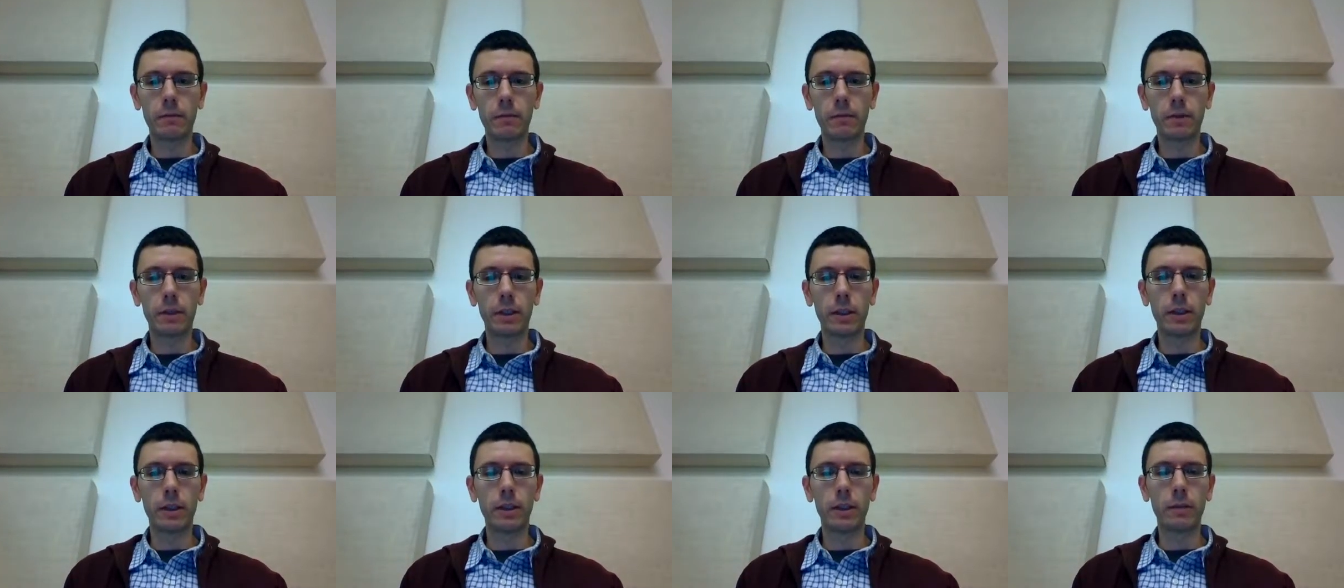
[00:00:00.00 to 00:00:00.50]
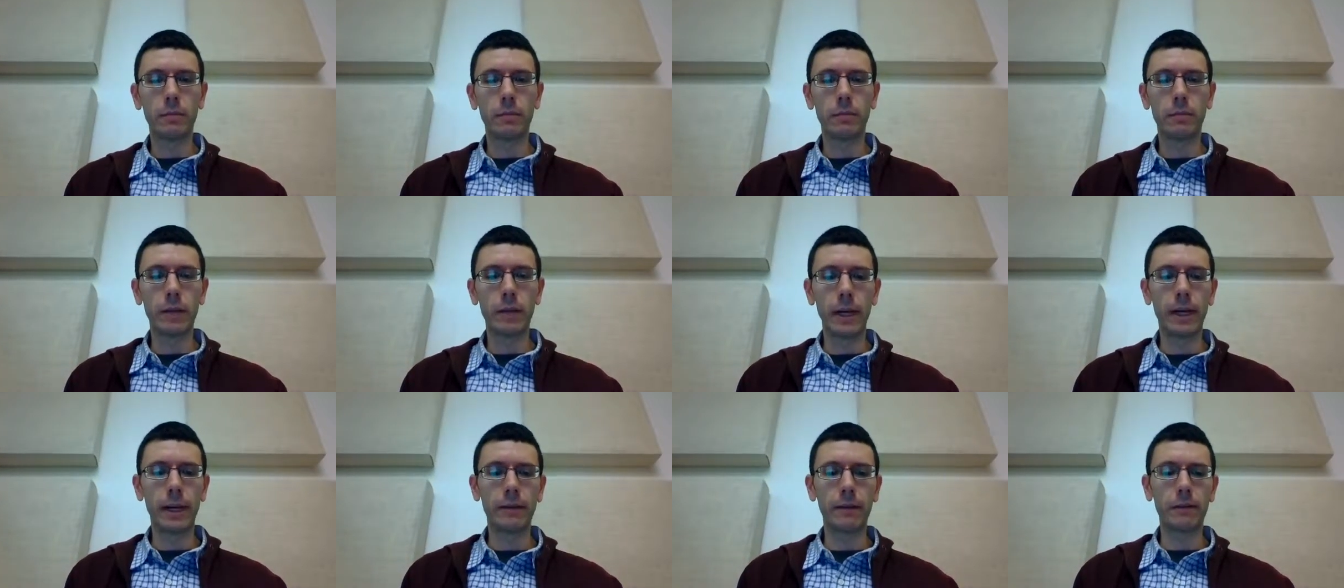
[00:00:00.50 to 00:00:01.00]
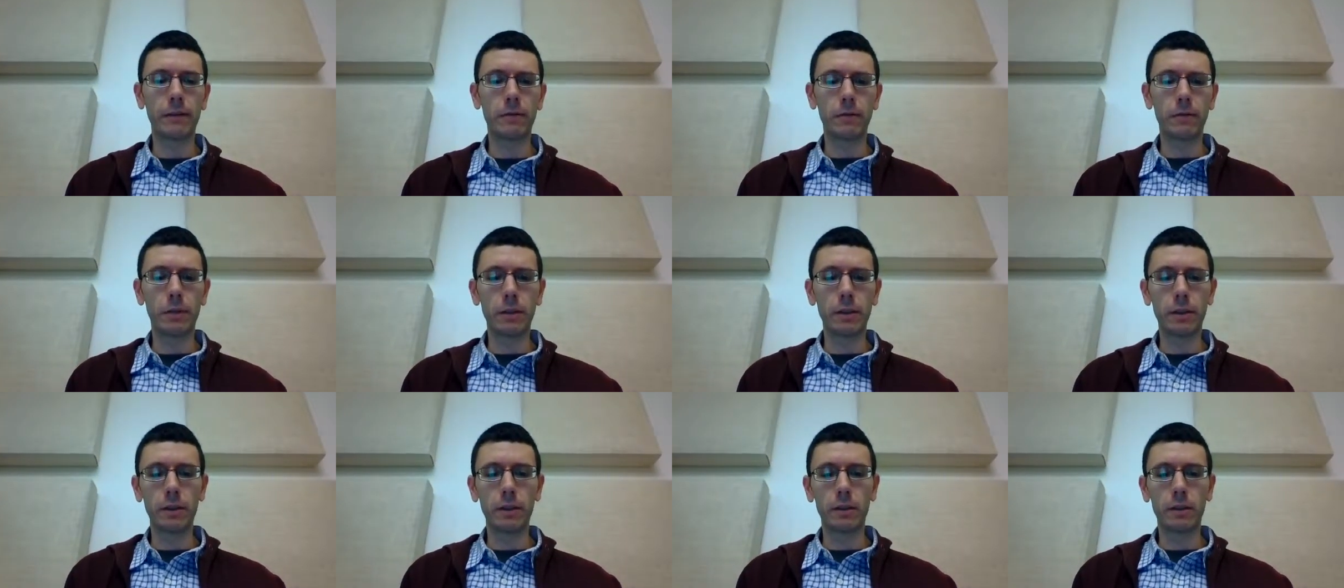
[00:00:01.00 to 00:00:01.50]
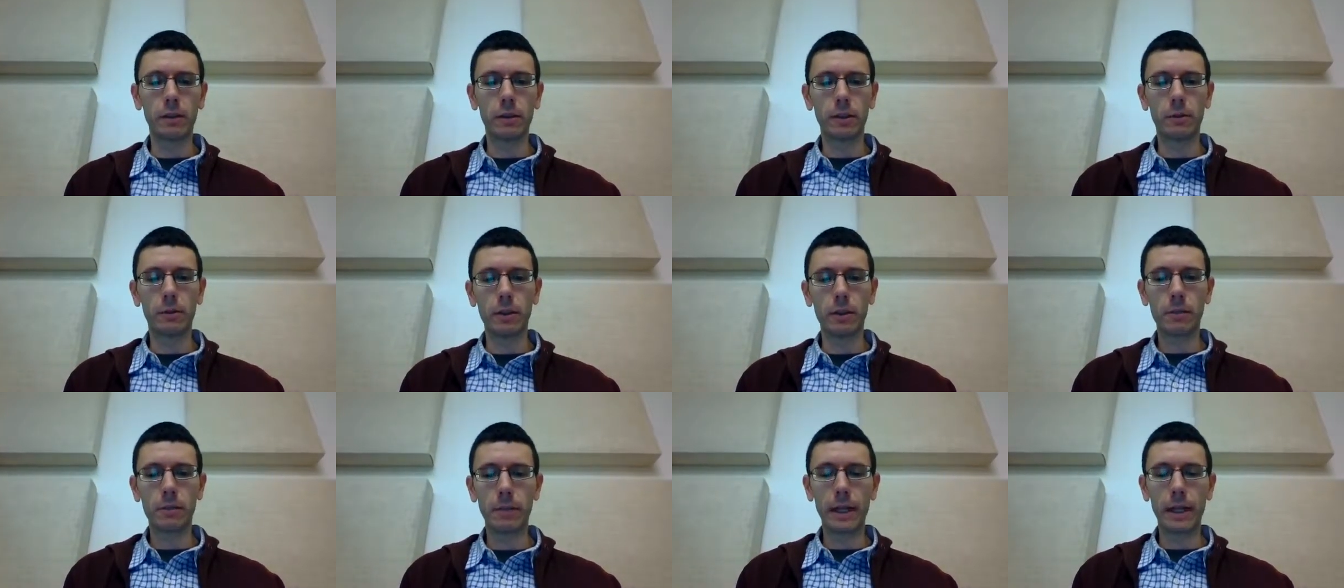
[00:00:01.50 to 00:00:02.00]
I haven't really looked at
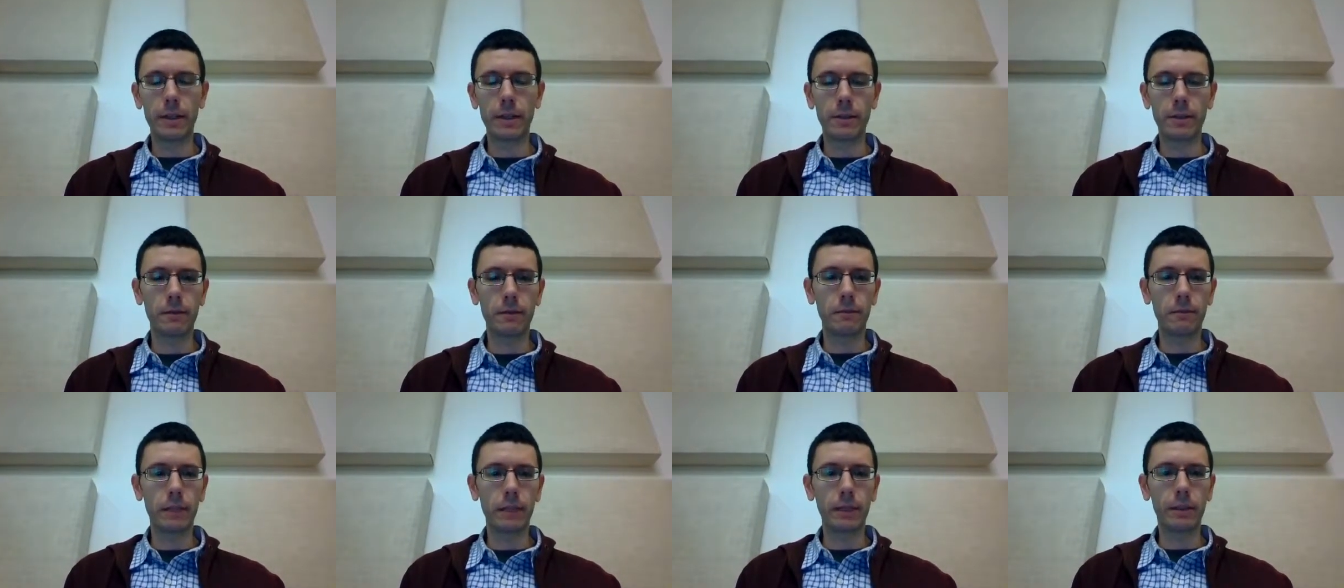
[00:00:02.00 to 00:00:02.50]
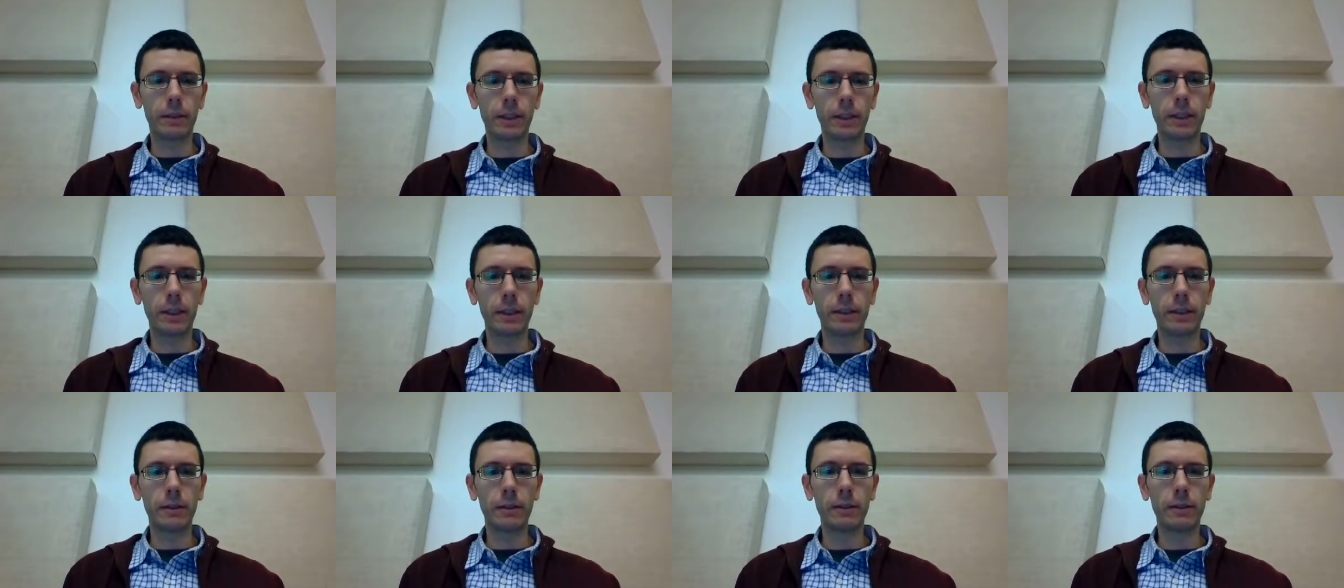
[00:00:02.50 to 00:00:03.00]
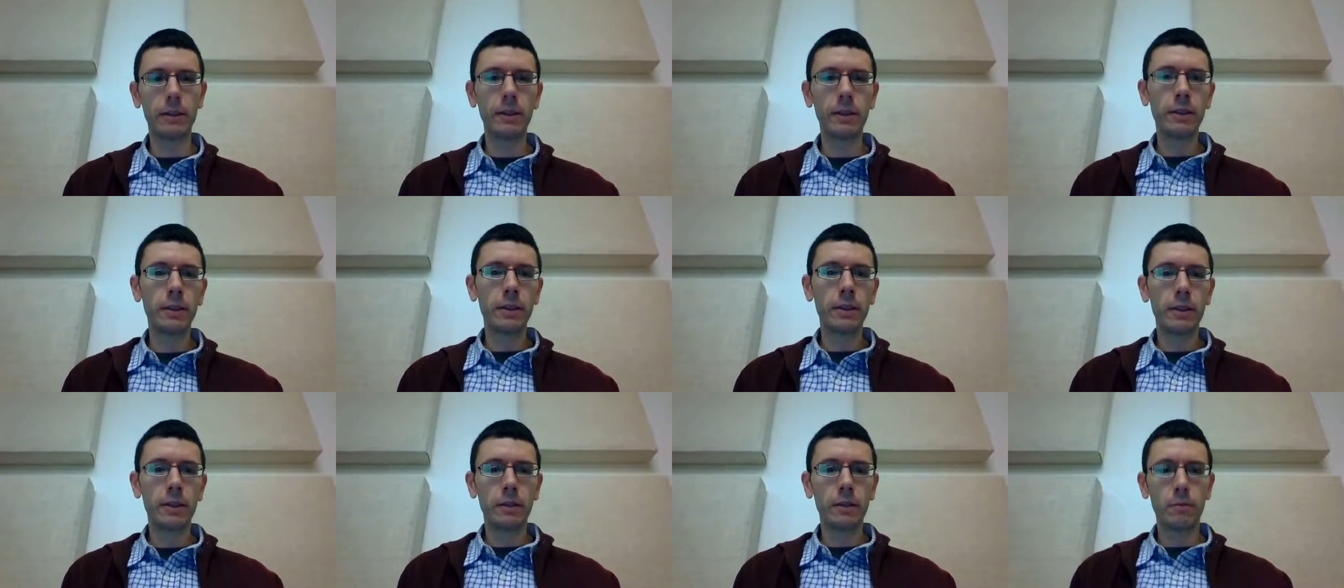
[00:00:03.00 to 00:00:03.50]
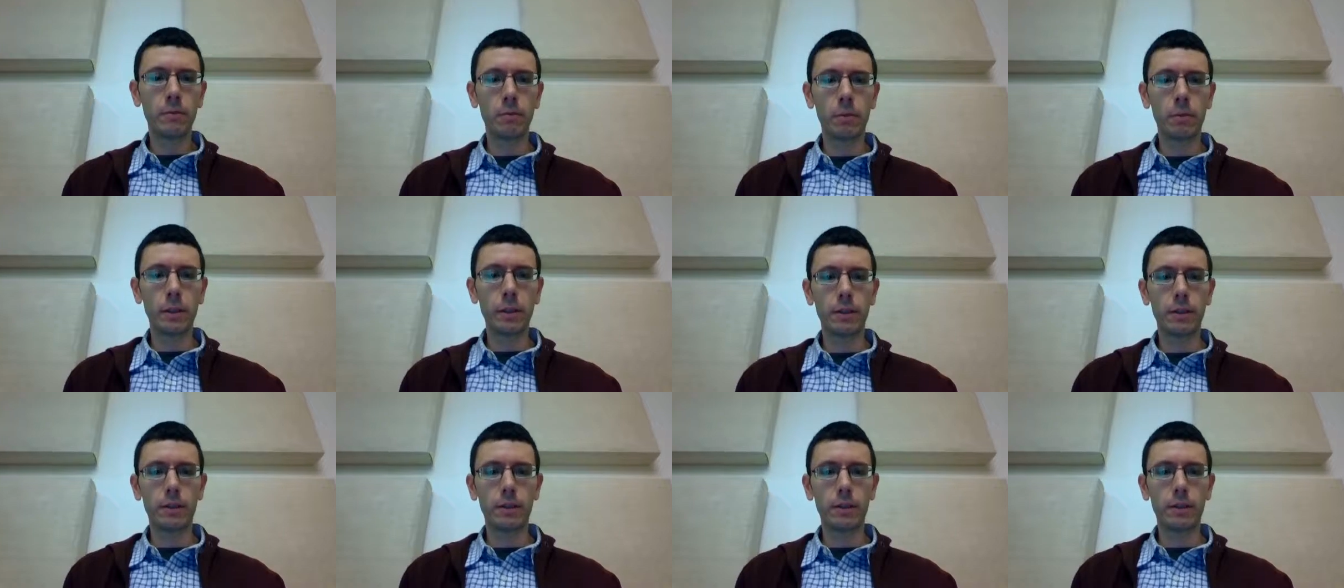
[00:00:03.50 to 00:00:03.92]
what's passing and failing yet, but